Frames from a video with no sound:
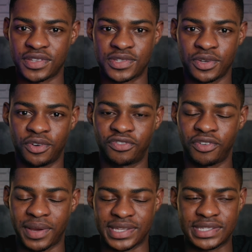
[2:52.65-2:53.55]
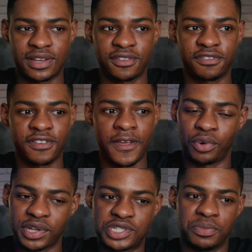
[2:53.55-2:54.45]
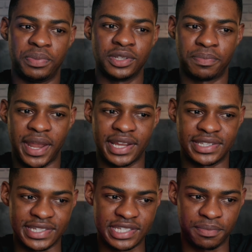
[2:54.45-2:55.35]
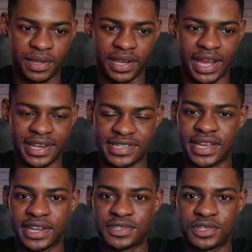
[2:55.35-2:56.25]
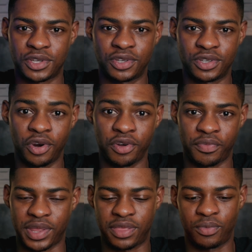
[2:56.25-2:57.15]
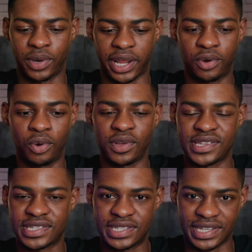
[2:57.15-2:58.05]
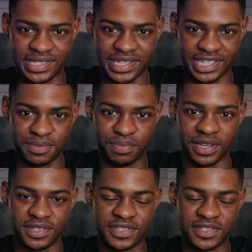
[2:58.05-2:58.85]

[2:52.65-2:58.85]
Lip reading: So for myself, in order to build better discipline, I decided to go with what I call a 6-6 split.